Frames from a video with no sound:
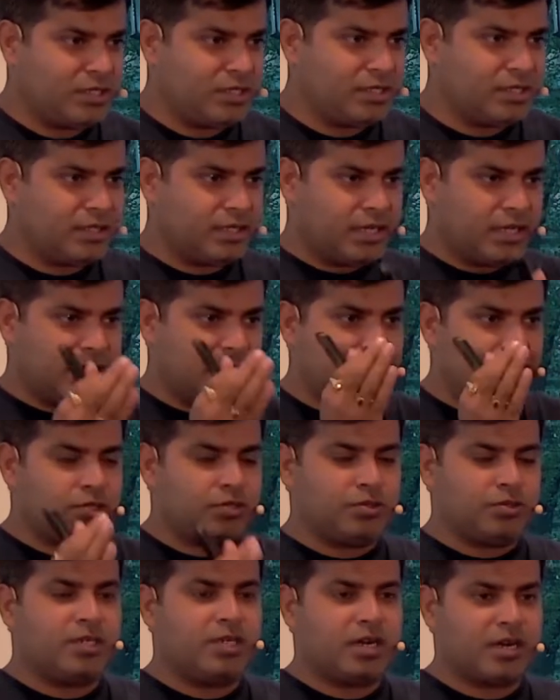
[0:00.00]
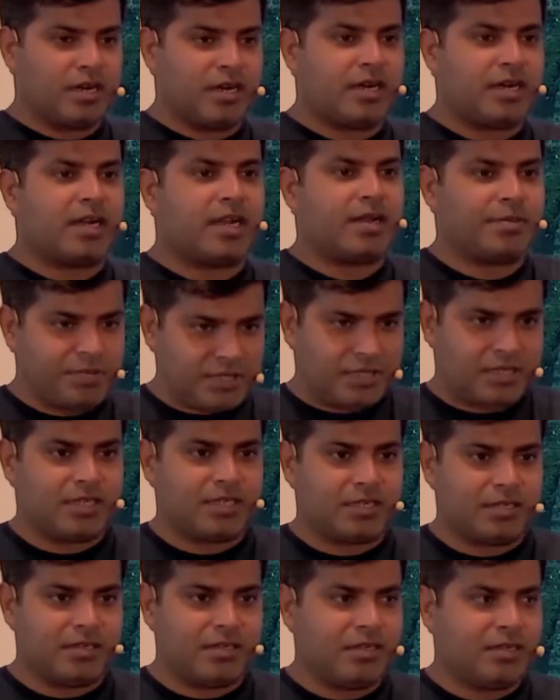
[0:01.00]
They need to declare
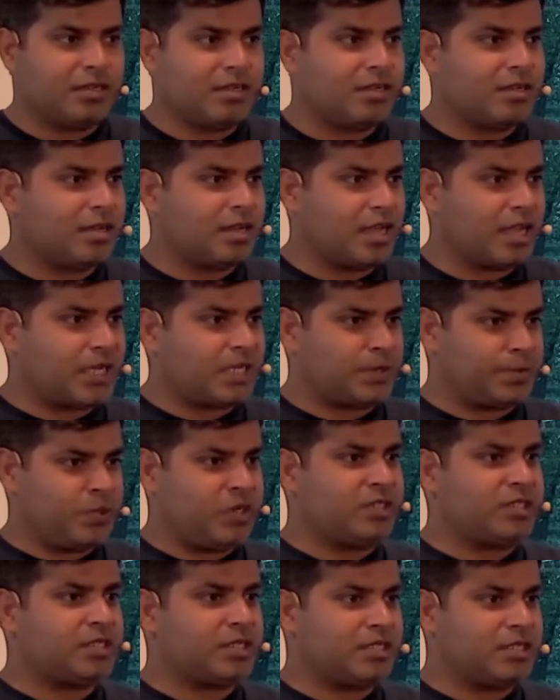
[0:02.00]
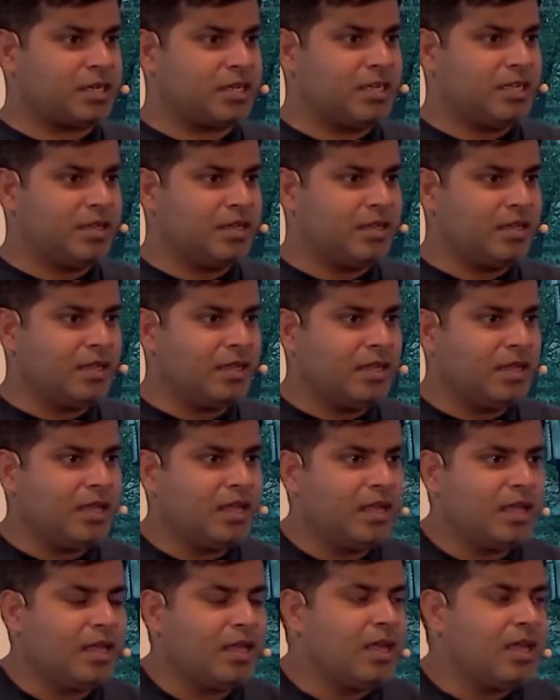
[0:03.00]
everything explicitly.
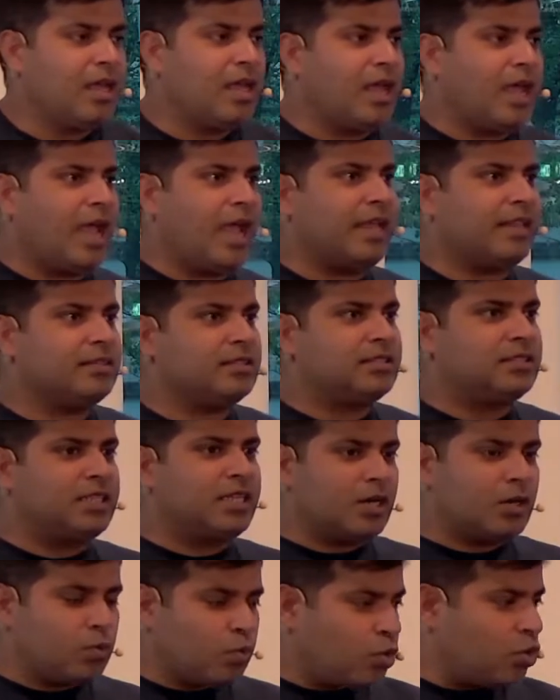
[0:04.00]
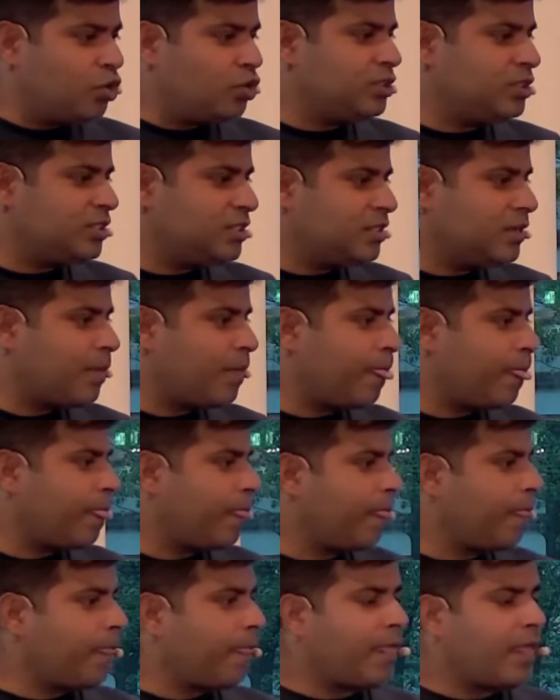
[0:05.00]
And there was
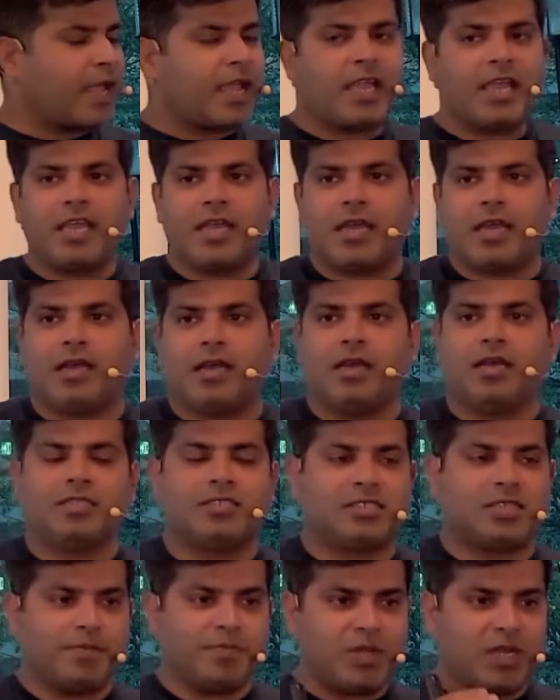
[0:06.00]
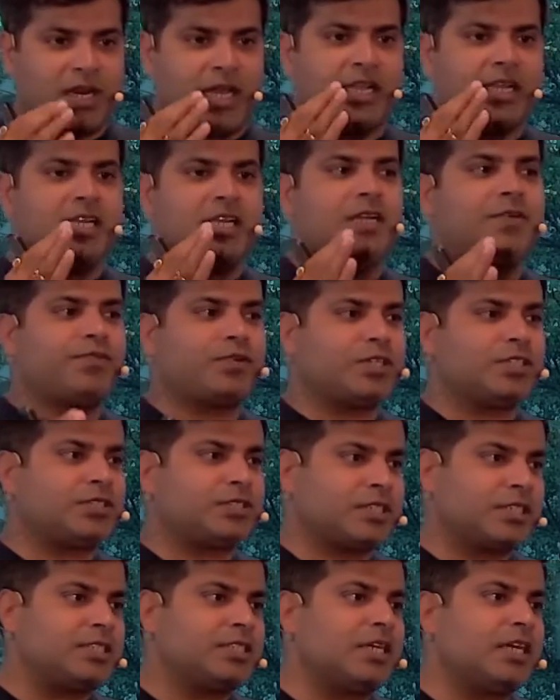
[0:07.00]
something like
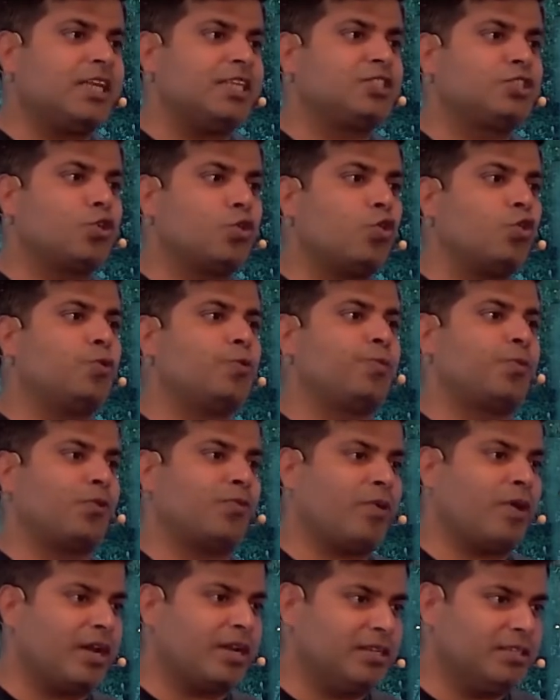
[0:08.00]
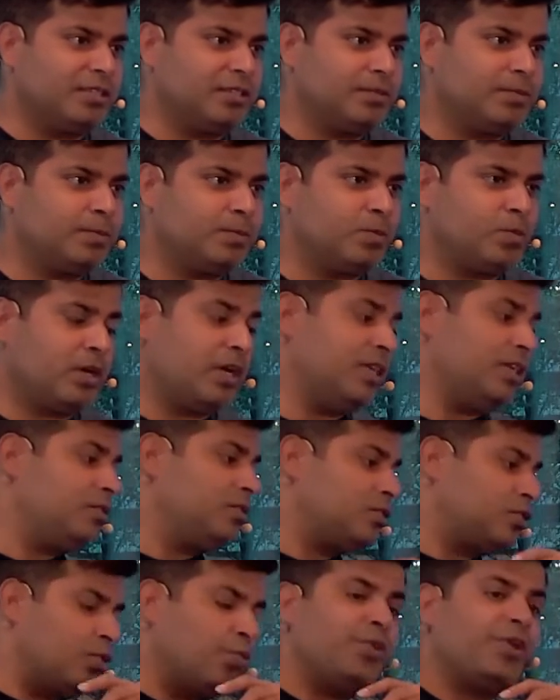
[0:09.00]
infrastructure as code provider, right?
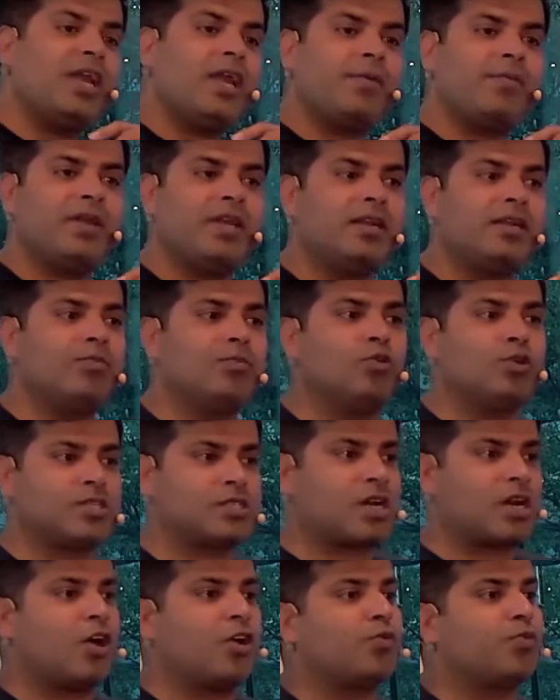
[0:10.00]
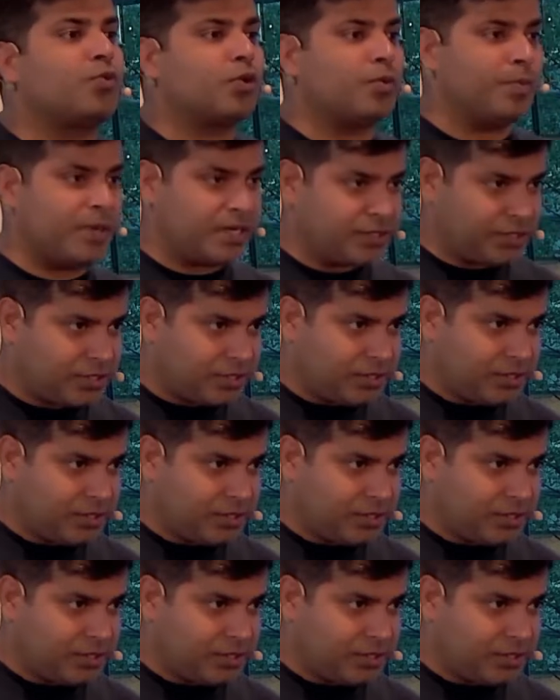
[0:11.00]
So we have AWS CloudFormation.